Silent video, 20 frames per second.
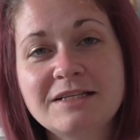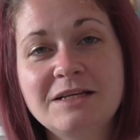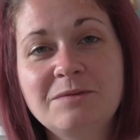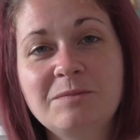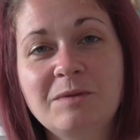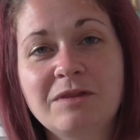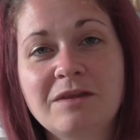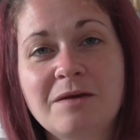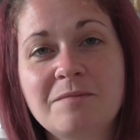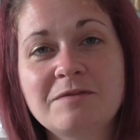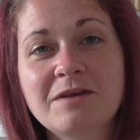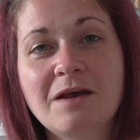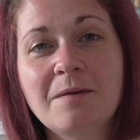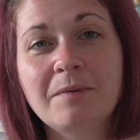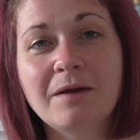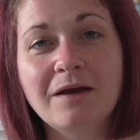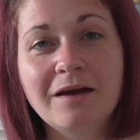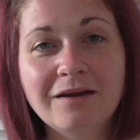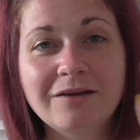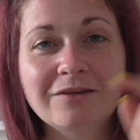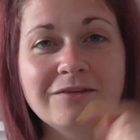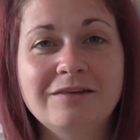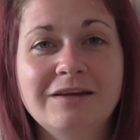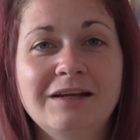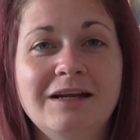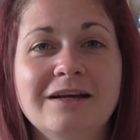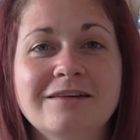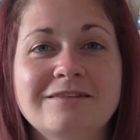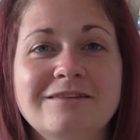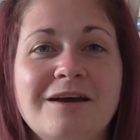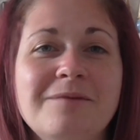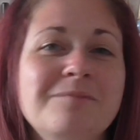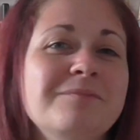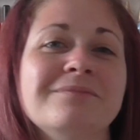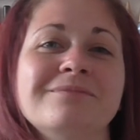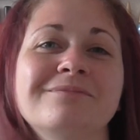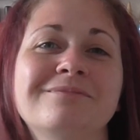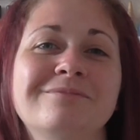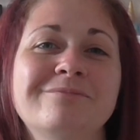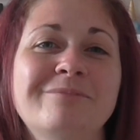to leave me a thumbs up, and I'll see you next time.
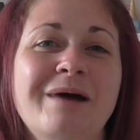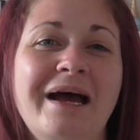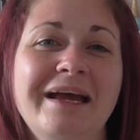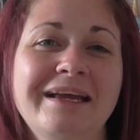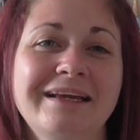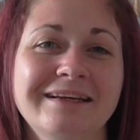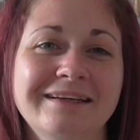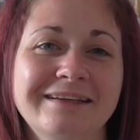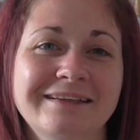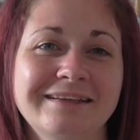Bye.